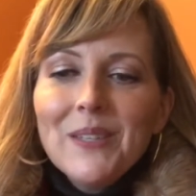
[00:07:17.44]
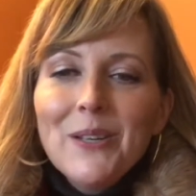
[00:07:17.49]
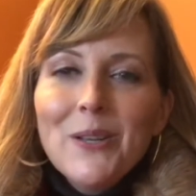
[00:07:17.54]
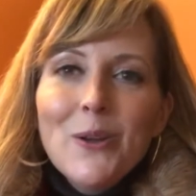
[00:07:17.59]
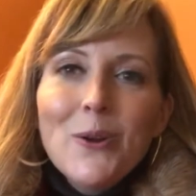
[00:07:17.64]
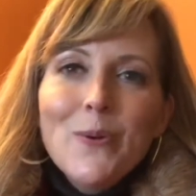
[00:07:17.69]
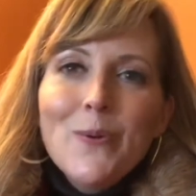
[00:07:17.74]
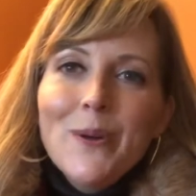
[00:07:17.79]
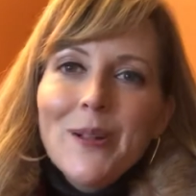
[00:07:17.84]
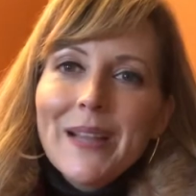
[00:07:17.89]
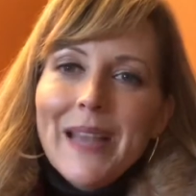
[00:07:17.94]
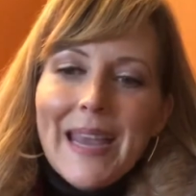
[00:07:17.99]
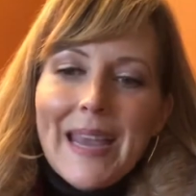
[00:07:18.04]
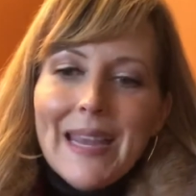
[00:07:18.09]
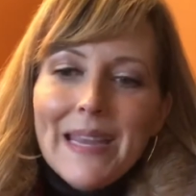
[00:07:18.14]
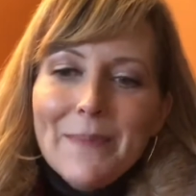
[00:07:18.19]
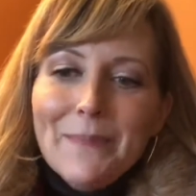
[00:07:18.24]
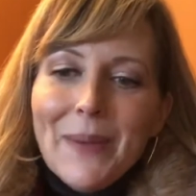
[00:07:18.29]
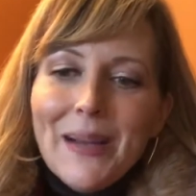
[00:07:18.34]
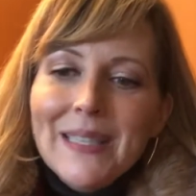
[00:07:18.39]
Well,
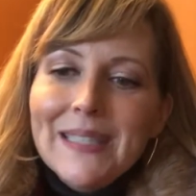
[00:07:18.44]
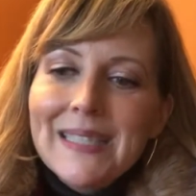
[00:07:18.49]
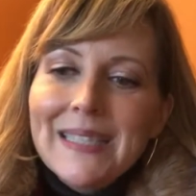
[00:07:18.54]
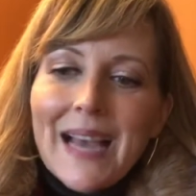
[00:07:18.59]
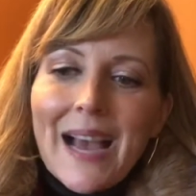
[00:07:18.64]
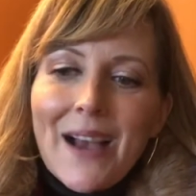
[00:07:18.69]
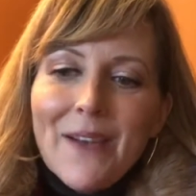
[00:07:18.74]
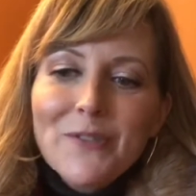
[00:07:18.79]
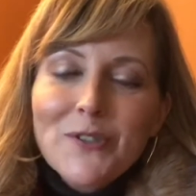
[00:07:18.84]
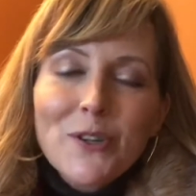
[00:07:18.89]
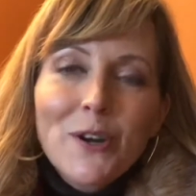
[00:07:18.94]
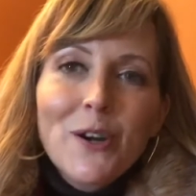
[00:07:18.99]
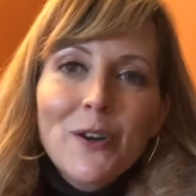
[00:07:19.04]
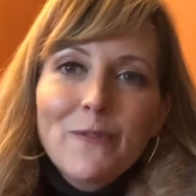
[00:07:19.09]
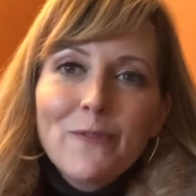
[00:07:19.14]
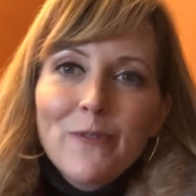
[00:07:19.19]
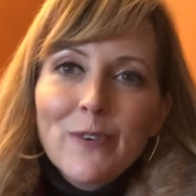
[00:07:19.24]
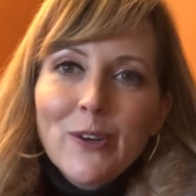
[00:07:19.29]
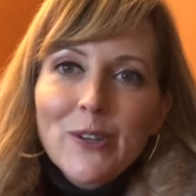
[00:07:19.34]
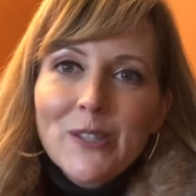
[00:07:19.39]
8 months after our
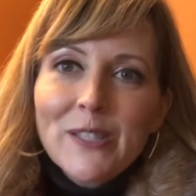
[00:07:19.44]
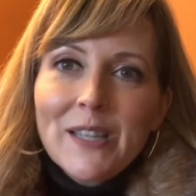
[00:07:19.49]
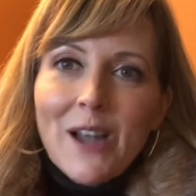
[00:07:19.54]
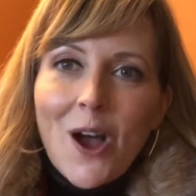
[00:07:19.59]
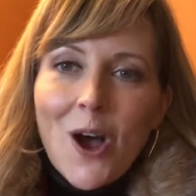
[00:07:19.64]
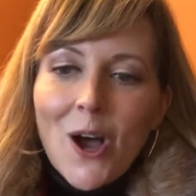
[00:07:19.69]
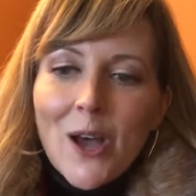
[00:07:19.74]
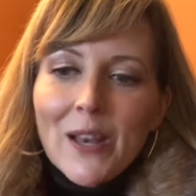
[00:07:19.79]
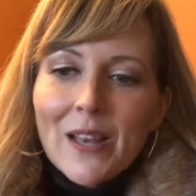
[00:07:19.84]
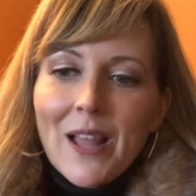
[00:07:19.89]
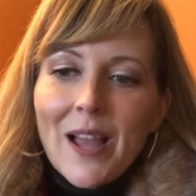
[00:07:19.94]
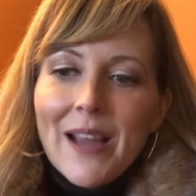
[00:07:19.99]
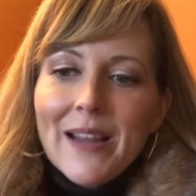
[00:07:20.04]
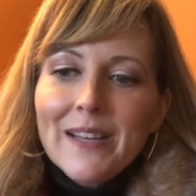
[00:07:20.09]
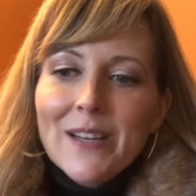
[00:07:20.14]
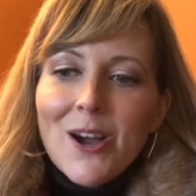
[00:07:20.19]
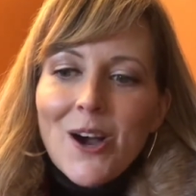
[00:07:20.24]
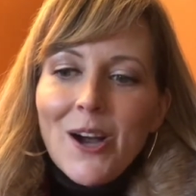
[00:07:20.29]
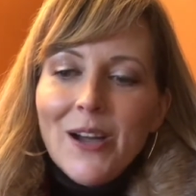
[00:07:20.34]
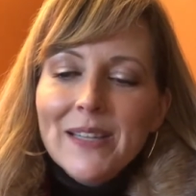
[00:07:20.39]
first online
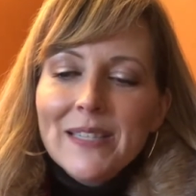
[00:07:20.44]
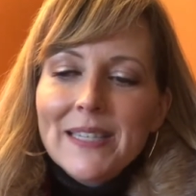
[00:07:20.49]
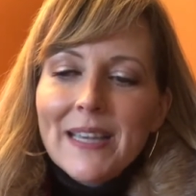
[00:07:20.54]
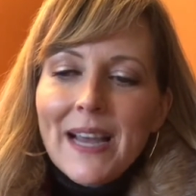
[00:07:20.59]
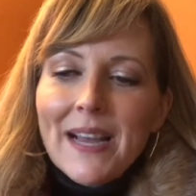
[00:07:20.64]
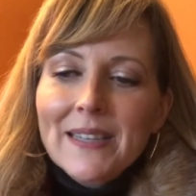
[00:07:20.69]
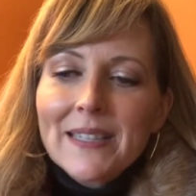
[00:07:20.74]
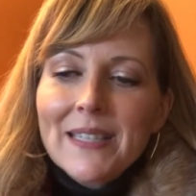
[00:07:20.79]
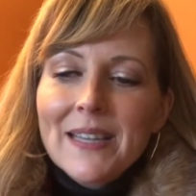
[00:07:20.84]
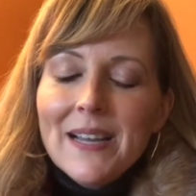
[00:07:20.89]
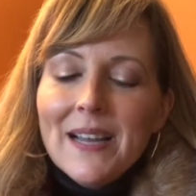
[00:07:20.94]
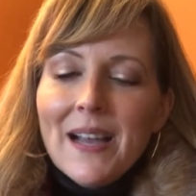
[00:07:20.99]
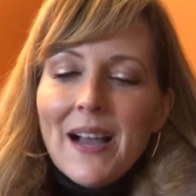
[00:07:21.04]
contact,